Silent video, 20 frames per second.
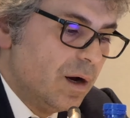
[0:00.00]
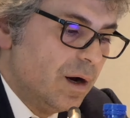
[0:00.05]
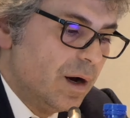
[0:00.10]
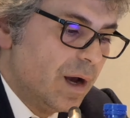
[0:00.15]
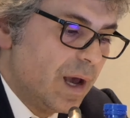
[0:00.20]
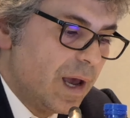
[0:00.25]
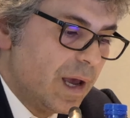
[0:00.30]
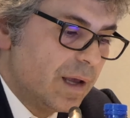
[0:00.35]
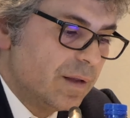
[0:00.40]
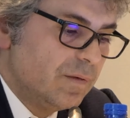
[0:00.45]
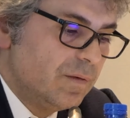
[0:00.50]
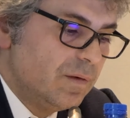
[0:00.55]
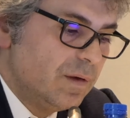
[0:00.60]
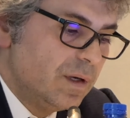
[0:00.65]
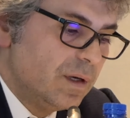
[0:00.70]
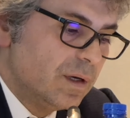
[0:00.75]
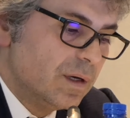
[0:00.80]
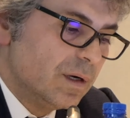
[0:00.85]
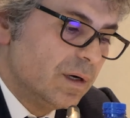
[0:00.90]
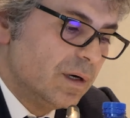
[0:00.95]
a
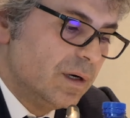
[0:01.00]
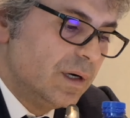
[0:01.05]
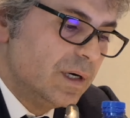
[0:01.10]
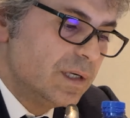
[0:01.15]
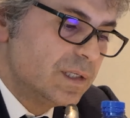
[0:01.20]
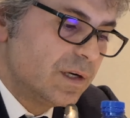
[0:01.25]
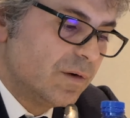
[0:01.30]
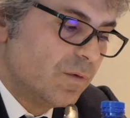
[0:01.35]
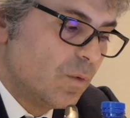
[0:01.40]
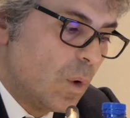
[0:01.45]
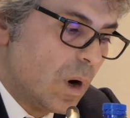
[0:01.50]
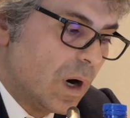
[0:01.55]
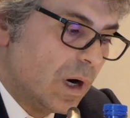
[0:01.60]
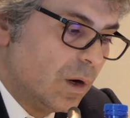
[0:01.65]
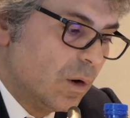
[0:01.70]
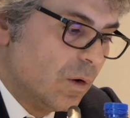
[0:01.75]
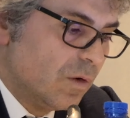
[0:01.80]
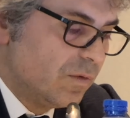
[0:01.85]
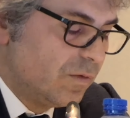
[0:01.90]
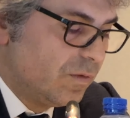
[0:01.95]
handy
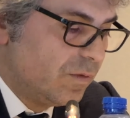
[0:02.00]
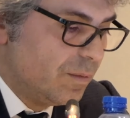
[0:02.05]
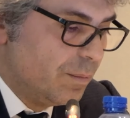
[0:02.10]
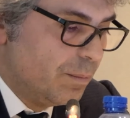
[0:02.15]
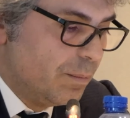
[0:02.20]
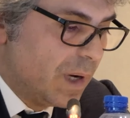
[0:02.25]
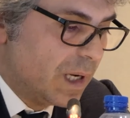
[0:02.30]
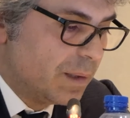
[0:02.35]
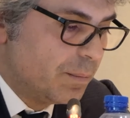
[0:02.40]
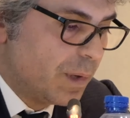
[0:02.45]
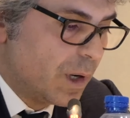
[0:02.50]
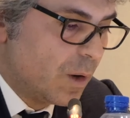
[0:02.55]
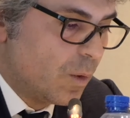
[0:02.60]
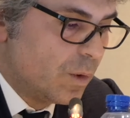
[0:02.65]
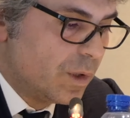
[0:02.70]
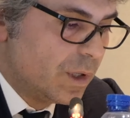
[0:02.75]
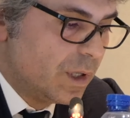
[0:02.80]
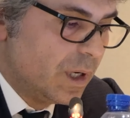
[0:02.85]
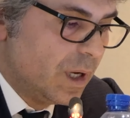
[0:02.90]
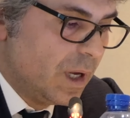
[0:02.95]
reservoir of
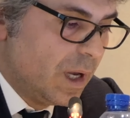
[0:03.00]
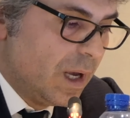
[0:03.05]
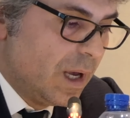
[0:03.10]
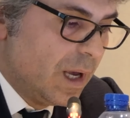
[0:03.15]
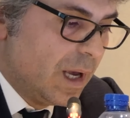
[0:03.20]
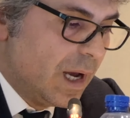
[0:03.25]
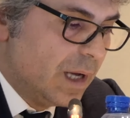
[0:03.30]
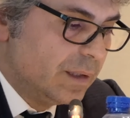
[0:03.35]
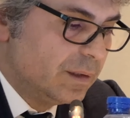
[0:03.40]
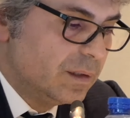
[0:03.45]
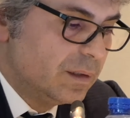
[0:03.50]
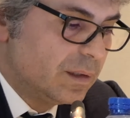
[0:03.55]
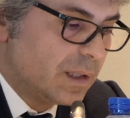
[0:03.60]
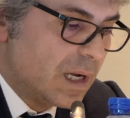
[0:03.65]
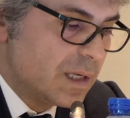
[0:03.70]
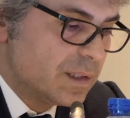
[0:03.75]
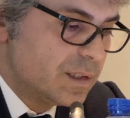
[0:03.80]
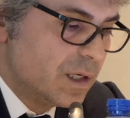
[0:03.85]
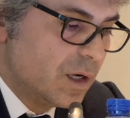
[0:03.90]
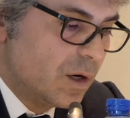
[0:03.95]
manpower, and a
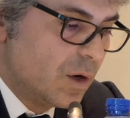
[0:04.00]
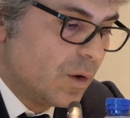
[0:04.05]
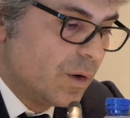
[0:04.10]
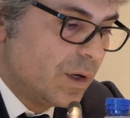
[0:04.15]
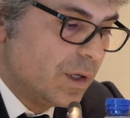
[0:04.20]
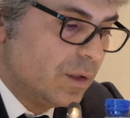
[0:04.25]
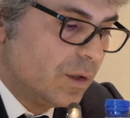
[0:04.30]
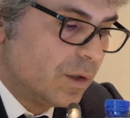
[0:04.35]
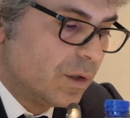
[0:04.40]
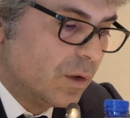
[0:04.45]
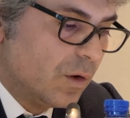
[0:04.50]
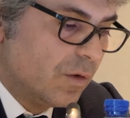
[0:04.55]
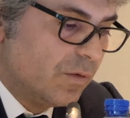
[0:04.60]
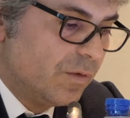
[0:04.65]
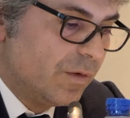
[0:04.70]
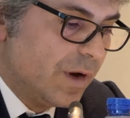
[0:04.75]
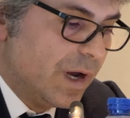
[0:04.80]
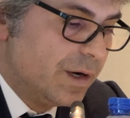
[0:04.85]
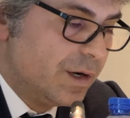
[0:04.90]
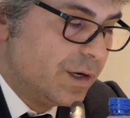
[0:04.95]
transit corridor of
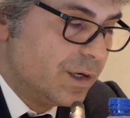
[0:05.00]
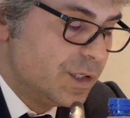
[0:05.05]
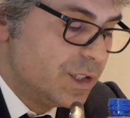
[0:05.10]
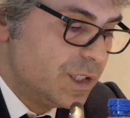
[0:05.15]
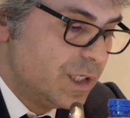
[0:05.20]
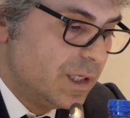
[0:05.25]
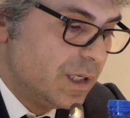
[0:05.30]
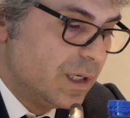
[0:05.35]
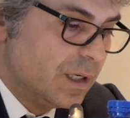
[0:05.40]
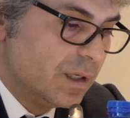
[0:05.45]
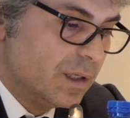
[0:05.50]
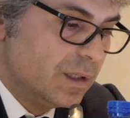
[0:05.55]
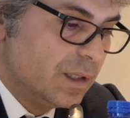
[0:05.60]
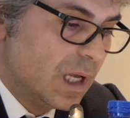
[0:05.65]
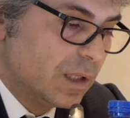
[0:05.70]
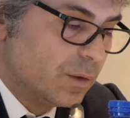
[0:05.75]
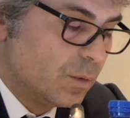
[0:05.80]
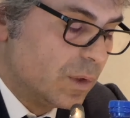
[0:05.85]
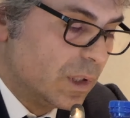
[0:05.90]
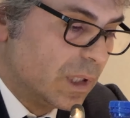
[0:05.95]
energy,
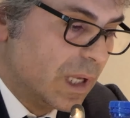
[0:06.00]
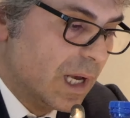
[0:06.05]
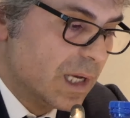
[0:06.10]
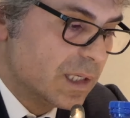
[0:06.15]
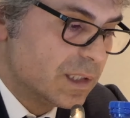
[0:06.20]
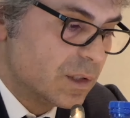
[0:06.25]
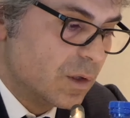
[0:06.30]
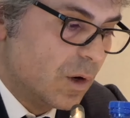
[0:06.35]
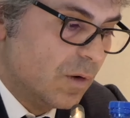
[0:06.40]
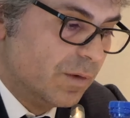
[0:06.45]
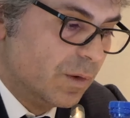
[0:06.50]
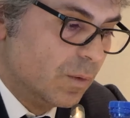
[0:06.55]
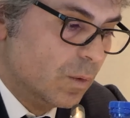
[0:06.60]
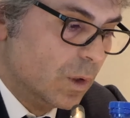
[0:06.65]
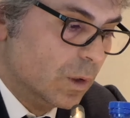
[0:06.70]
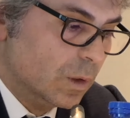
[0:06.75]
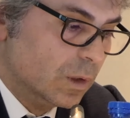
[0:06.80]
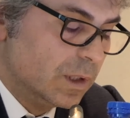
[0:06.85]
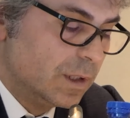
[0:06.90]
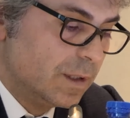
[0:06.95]
natural gas, or
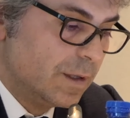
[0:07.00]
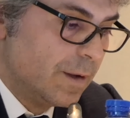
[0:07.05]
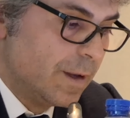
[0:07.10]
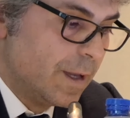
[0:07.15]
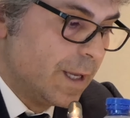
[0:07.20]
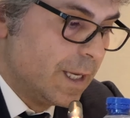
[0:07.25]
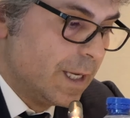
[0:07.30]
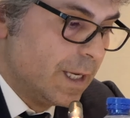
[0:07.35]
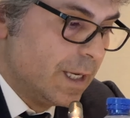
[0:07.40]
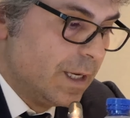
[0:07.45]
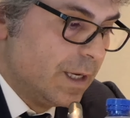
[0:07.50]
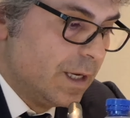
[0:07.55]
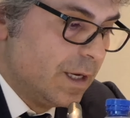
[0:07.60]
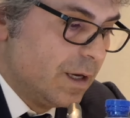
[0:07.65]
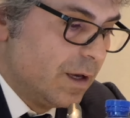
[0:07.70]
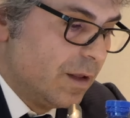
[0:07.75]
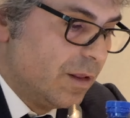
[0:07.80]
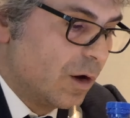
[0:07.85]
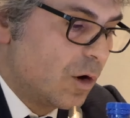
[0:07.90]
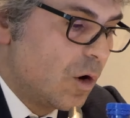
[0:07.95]
oil.
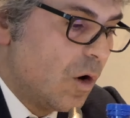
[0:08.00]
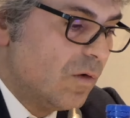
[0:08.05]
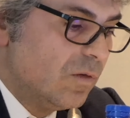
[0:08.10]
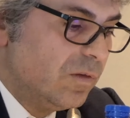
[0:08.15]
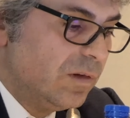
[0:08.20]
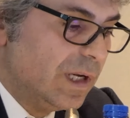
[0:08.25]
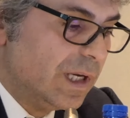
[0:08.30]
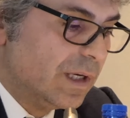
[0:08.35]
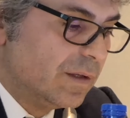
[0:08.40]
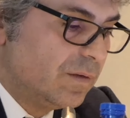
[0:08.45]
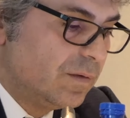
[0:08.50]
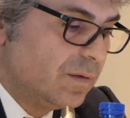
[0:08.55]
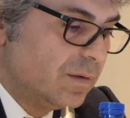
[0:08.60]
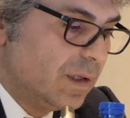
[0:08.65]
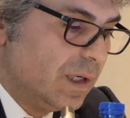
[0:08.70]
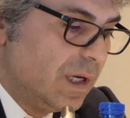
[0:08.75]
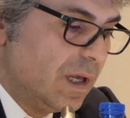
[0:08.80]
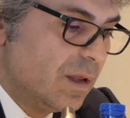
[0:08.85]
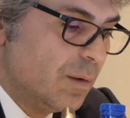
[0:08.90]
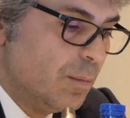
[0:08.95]
The conflict
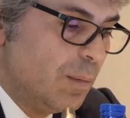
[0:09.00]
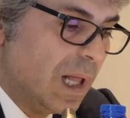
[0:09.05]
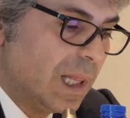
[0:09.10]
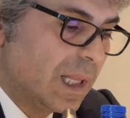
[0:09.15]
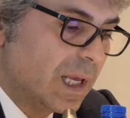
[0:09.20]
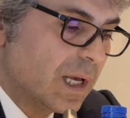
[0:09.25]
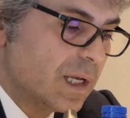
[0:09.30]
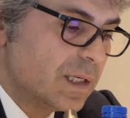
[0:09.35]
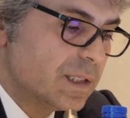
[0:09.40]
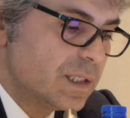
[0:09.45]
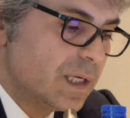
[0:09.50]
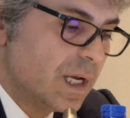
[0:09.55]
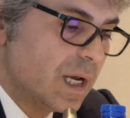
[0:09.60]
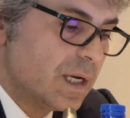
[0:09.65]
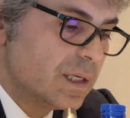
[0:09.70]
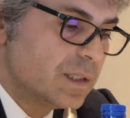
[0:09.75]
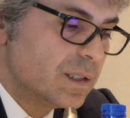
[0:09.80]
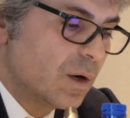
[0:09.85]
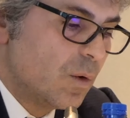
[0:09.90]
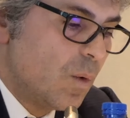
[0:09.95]
in the Balkans
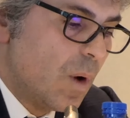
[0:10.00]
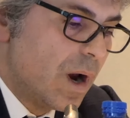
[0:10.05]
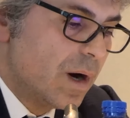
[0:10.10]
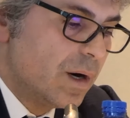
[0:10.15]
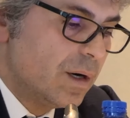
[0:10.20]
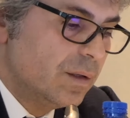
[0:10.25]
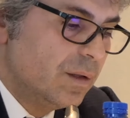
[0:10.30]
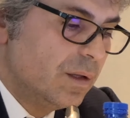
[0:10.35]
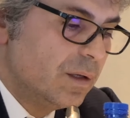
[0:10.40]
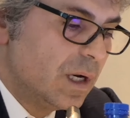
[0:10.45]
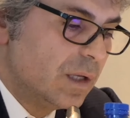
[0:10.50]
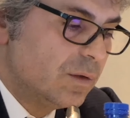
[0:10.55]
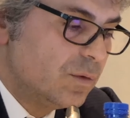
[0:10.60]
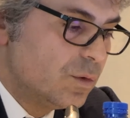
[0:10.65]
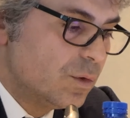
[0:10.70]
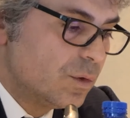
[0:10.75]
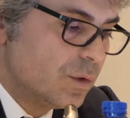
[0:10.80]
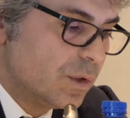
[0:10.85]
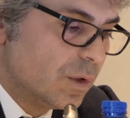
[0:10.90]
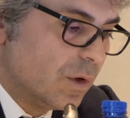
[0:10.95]
has acquired the
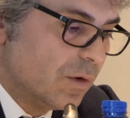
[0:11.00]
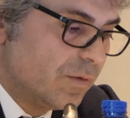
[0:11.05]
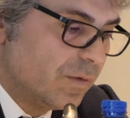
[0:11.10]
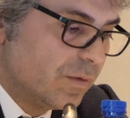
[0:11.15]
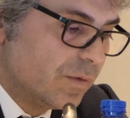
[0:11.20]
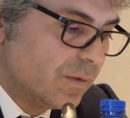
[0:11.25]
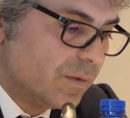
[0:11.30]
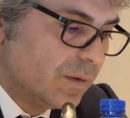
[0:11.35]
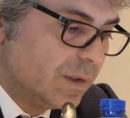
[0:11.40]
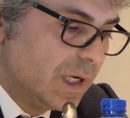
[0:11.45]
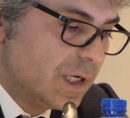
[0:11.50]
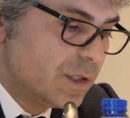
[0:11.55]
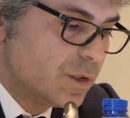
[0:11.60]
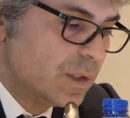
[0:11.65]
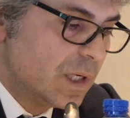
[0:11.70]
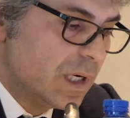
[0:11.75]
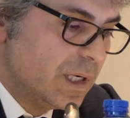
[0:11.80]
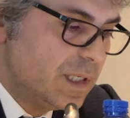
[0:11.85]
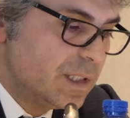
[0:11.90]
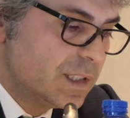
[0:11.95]
nature of
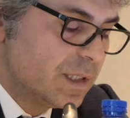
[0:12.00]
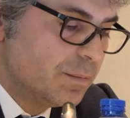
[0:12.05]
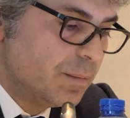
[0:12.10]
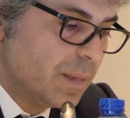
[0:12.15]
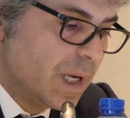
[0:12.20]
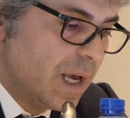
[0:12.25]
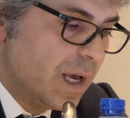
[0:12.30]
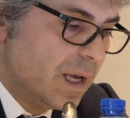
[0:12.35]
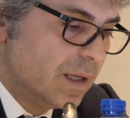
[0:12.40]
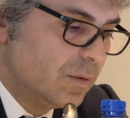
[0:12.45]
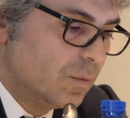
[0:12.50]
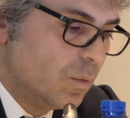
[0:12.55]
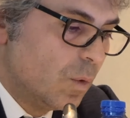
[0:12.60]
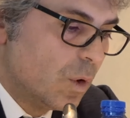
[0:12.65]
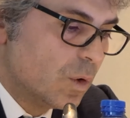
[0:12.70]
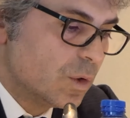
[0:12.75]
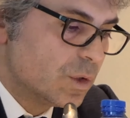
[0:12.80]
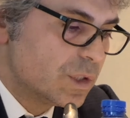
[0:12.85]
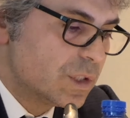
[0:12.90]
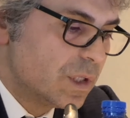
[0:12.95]
nationalism and
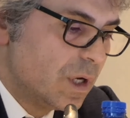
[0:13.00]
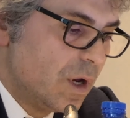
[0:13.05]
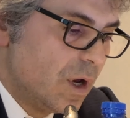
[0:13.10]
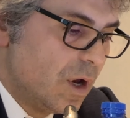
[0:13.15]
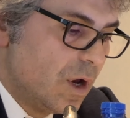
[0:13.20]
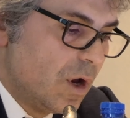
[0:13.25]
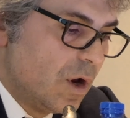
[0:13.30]
was